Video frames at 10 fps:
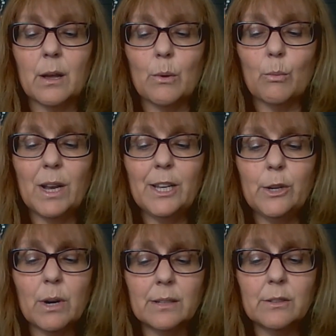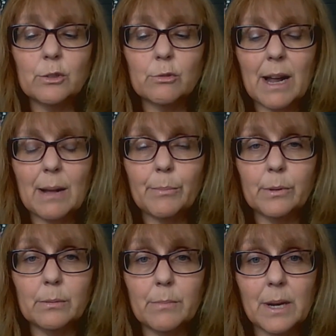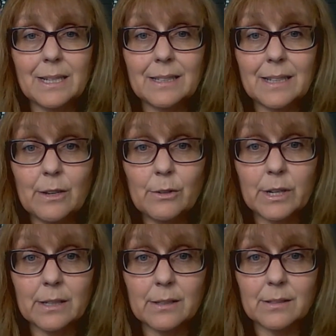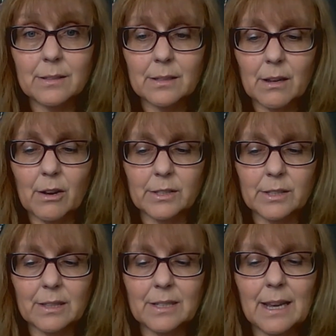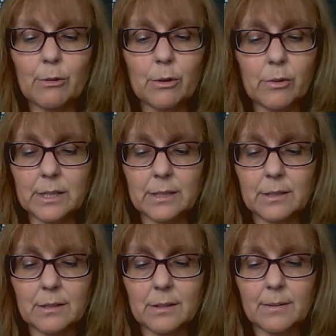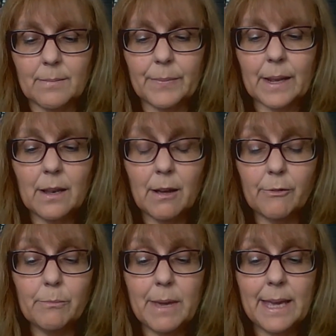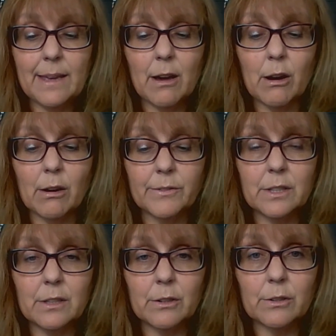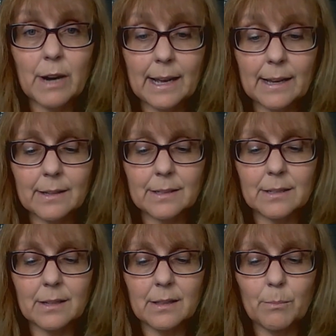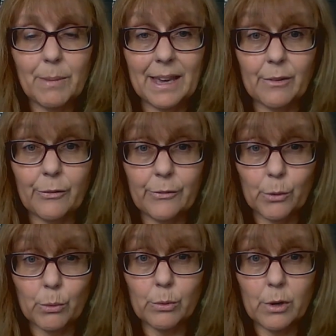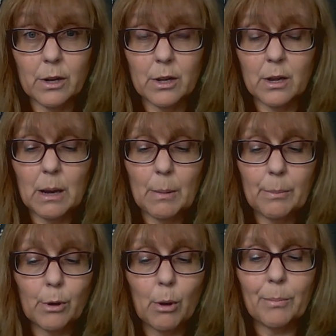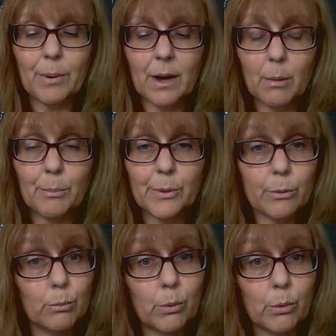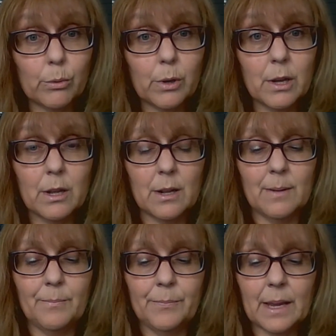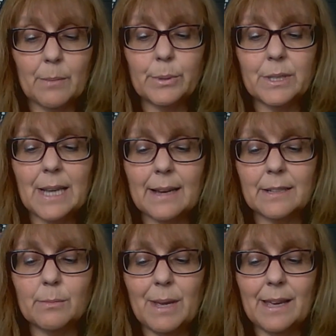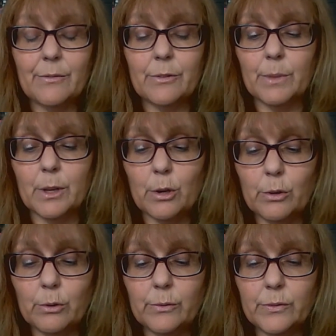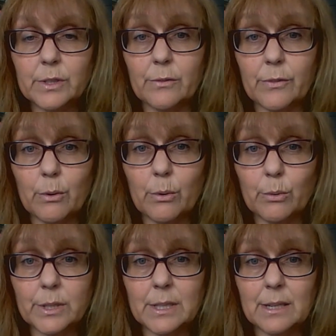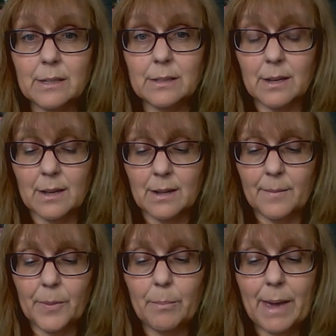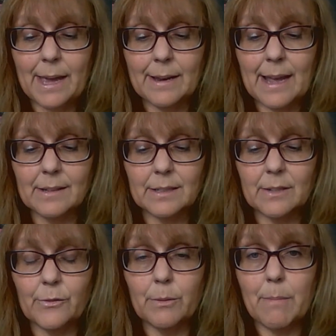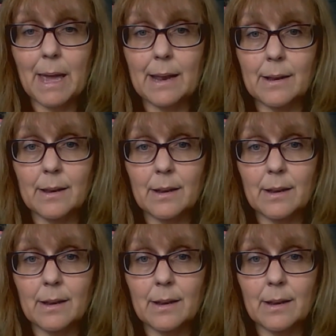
Will you unscramble my secrets? Asked the terrorist. Love me after the cracks, the big fall, prop up the wall, and protect me from the hooves of the horses, the bayonets of the men.